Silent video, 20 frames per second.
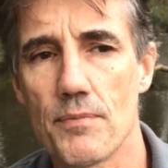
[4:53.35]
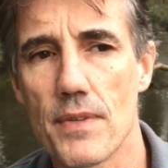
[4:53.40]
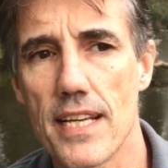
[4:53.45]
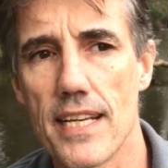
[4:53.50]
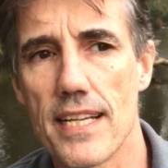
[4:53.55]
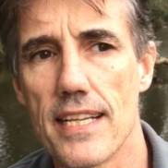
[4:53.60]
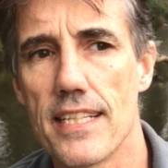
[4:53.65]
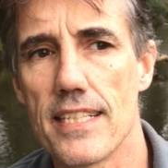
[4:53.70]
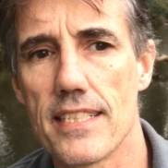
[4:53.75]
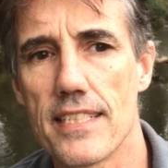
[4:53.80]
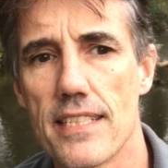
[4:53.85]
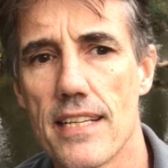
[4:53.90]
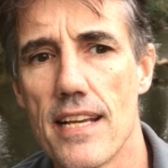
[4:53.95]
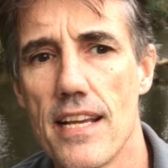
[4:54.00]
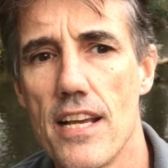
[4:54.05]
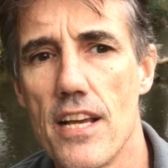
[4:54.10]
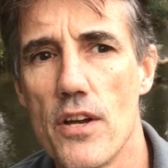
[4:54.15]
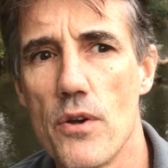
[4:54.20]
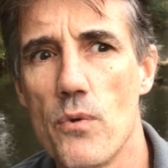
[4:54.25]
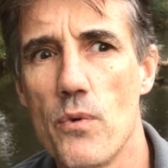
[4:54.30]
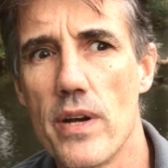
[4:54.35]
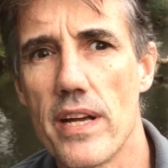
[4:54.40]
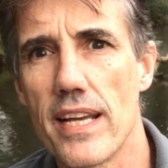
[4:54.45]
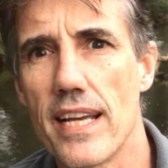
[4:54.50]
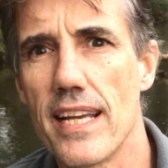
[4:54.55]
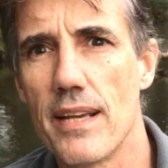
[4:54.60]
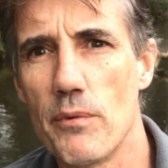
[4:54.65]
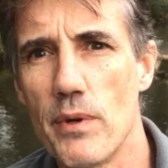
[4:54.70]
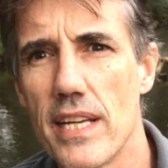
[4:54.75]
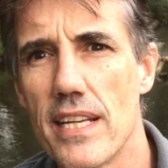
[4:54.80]
and
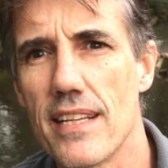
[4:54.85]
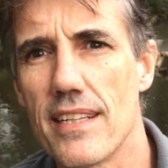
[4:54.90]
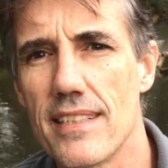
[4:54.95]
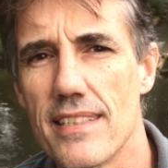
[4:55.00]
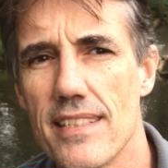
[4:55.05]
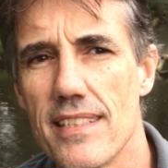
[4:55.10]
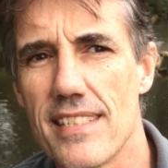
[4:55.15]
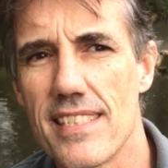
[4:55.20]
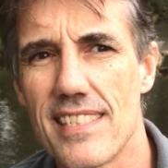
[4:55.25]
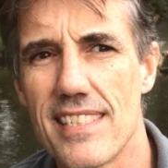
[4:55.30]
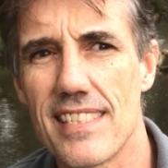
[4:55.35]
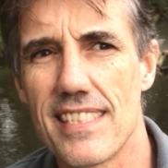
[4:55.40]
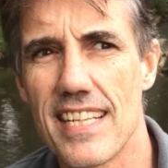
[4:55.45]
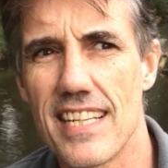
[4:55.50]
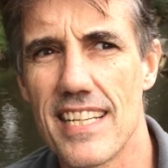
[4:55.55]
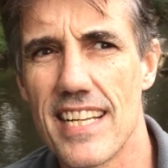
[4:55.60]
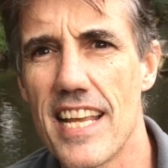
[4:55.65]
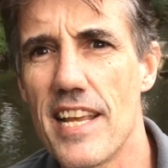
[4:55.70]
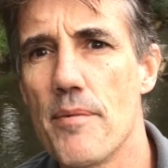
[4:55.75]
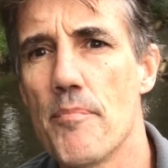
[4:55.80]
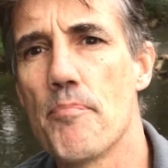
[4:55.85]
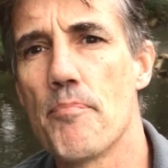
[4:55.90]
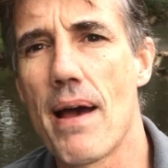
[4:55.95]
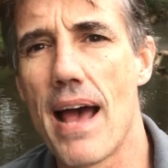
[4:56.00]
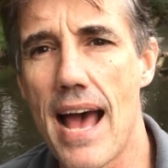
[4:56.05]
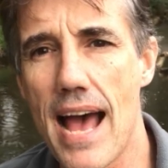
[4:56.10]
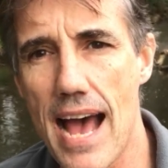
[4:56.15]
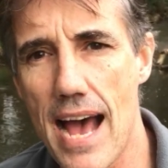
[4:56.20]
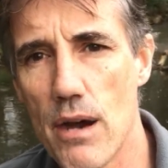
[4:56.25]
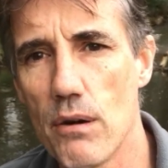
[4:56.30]
we can sit
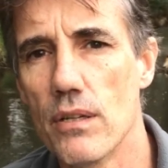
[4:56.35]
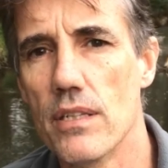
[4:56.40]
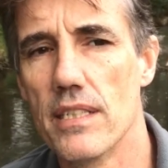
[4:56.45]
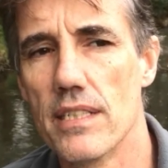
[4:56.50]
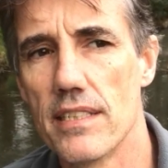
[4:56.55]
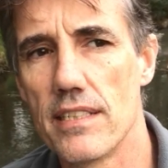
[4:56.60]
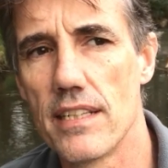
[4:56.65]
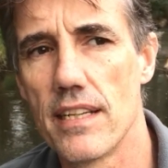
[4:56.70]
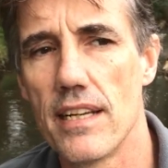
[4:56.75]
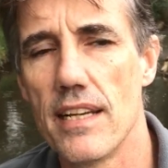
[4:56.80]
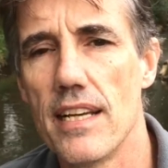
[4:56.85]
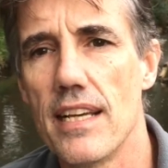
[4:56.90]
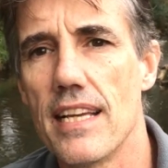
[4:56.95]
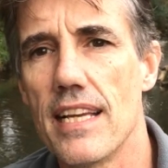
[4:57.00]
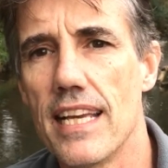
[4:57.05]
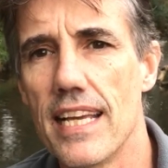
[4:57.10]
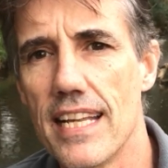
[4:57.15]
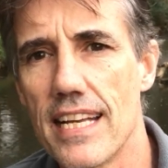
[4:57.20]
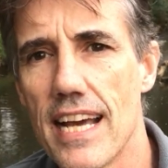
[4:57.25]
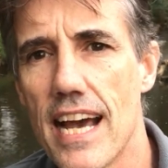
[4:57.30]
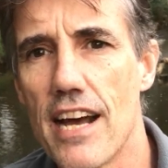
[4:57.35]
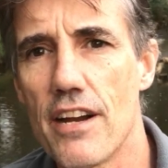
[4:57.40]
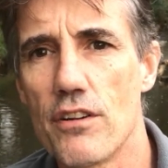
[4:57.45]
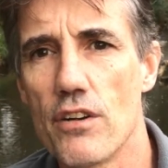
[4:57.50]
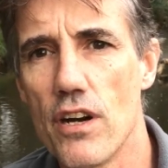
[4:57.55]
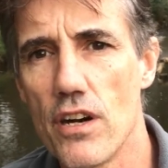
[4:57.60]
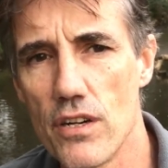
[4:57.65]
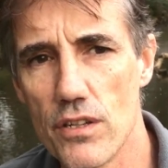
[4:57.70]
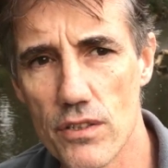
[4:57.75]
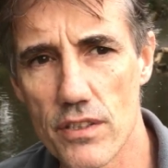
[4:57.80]
empowered in our
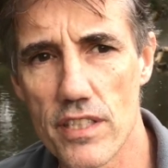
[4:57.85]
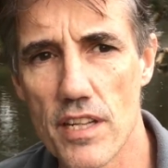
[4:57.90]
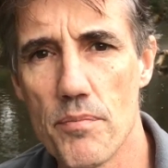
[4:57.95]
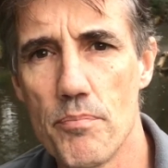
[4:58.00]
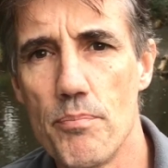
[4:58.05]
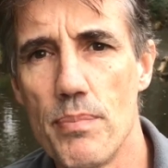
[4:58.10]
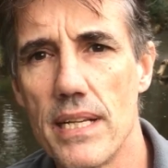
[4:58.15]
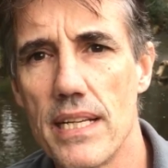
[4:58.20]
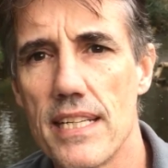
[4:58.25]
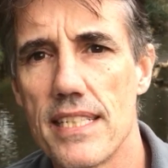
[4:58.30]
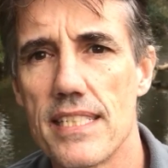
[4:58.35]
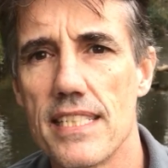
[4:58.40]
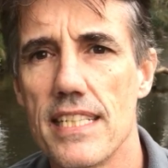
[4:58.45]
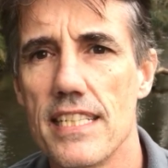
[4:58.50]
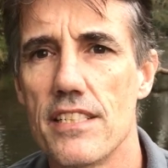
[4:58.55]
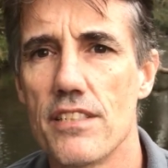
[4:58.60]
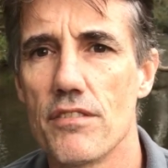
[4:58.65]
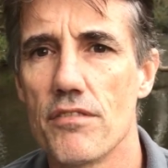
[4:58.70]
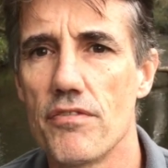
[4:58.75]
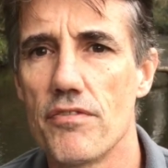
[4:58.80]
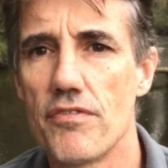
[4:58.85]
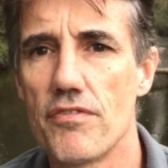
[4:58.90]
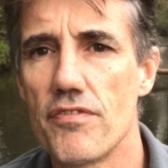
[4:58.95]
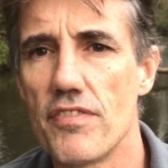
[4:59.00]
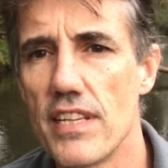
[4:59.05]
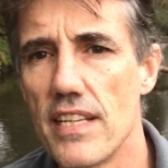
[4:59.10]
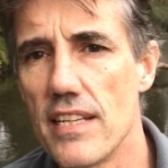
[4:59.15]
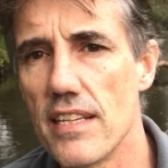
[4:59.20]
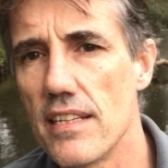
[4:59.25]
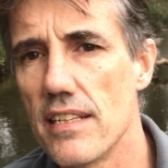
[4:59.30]
own ability to
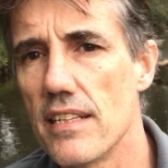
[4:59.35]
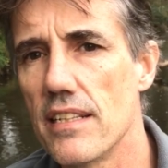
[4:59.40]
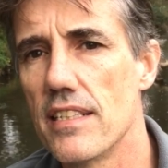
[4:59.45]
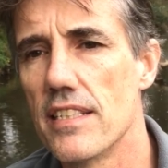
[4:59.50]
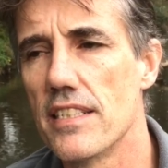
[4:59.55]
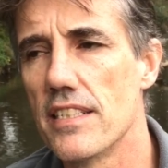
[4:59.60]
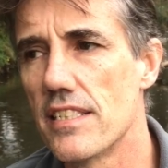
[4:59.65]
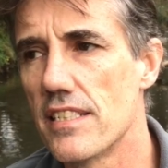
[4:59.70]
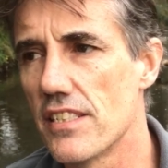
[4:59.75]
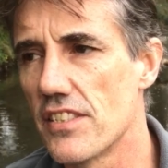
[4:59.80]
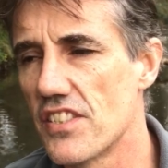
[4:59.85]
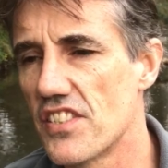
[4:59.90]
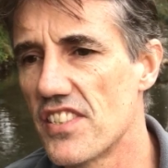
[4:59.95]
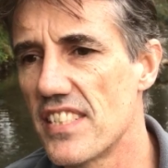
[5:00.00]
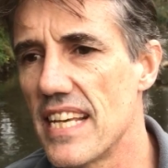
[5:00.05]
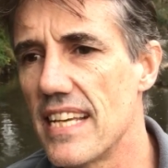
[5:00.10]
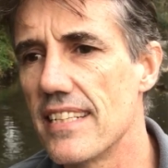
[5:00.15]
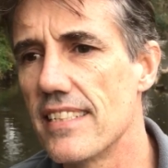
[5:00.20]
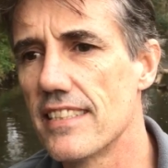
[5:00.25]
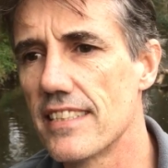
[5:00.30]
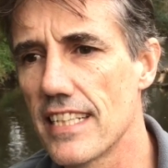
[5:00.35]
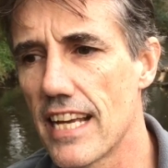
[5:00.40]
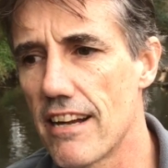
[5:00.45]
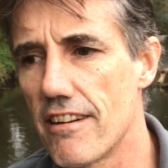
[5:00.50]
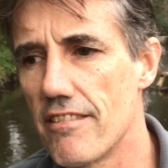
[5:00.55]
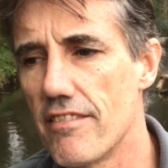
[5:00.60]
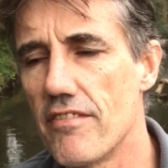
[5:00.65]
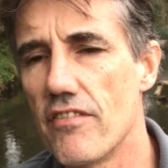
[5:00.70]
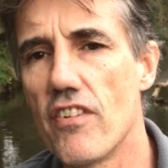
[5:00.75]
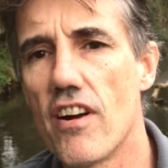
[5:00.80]
feel and to sense
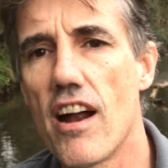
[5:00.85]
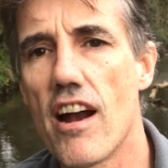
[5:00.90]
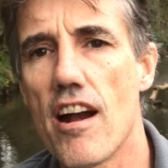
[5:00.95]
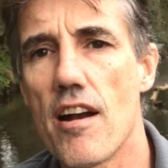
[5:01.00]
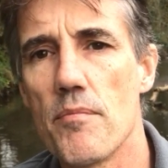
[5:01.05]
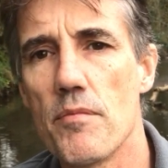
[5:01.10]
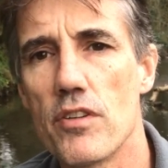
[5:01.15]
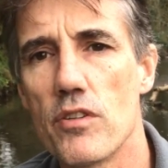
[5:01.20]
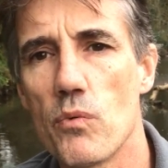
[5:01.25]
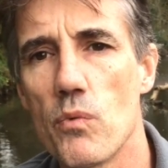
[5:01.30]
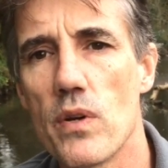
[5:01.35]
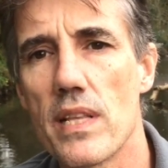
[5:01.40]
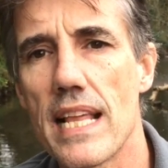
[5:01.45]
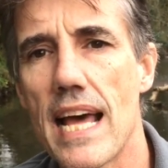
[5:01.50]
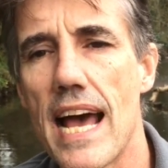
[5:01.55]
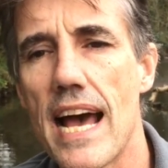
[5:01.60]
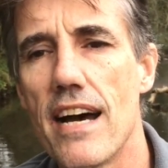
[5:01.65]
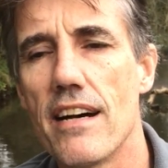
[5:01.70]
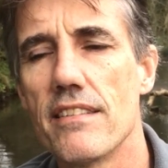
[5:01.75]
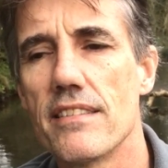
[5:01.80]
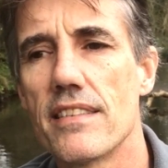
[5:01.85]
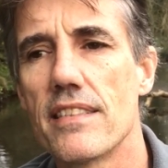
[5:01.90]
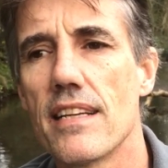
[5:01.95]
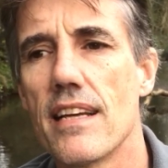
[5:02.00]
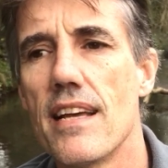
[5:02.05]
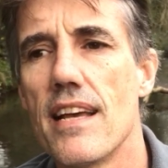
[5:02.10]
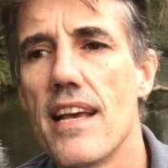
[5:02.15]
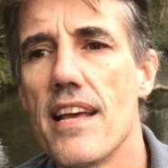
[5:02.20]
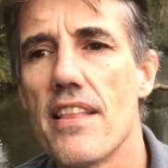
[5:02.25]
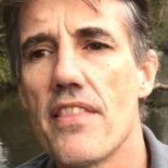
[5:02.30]
our environment without
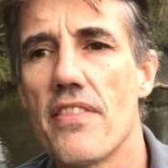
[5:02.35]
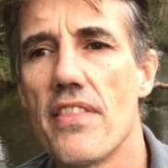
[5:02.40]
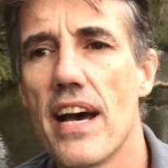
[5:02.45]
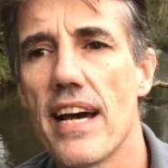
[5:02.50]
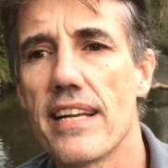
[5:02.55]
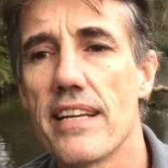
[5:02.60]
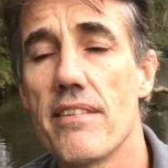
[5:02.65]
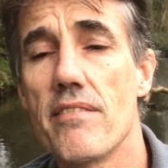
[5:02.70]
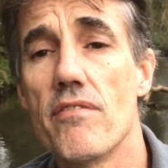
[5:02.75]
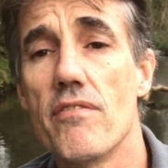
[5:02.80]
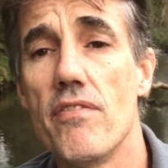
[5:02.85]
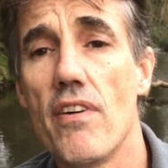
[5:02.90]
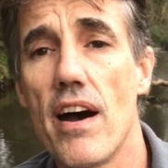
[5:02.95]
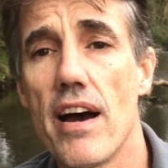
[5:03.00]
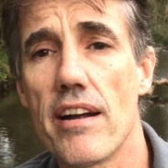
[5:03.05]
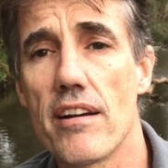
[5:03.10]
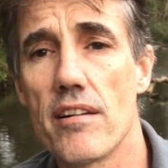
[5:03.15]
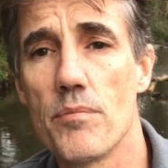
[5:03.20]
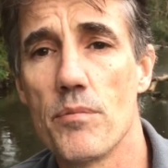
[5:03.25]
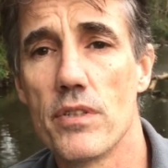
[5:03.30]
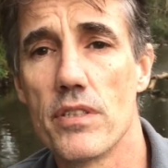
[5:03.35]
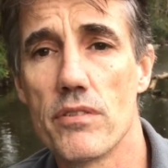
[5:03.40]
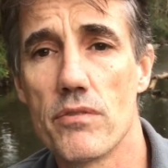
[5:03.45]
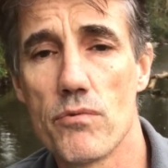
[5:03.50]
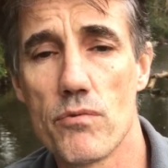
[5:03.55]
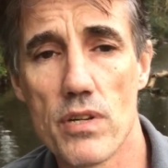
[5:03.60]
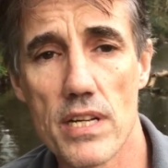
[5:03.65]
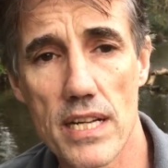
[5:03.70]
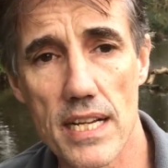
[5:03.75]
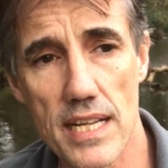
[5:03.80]
that environment
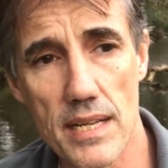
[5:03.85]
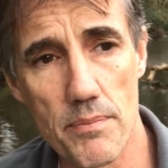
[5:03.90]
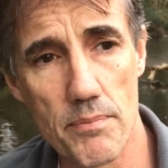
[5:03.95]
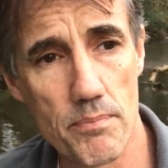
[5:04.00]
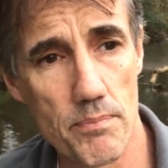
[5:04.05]
really